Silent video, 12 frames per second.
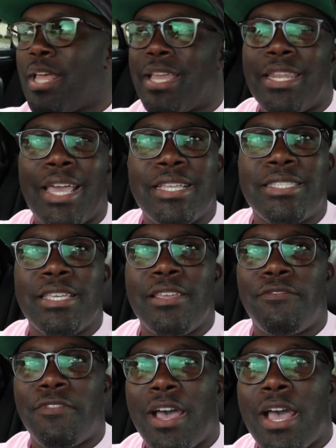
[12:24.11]
like
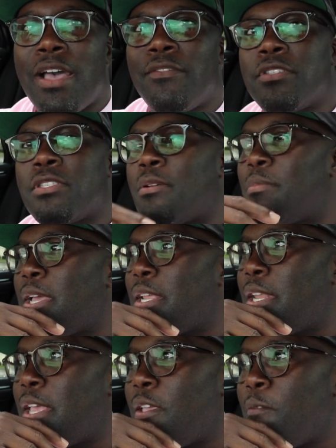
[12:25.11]
19.5 or something
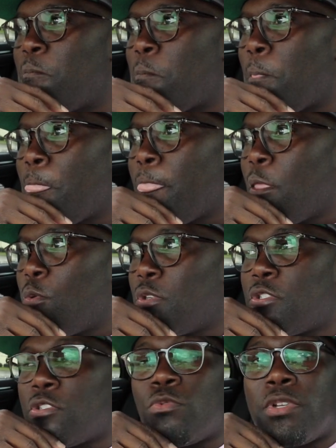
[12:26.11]
like that,
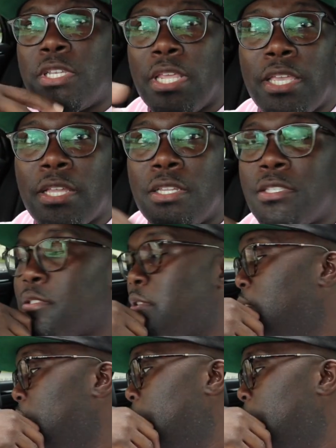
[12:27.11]
which is ridiculous.